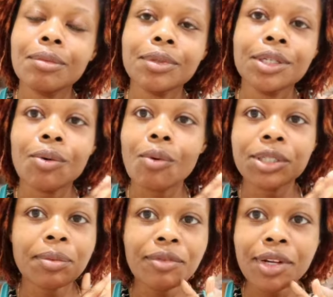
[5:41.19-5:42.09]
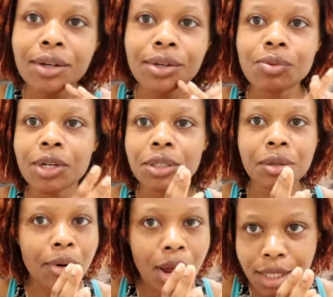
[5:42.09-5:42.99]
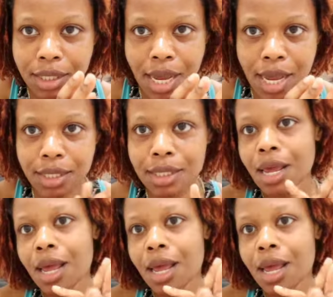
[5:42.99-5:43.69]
you know, watching my videos, watching the process.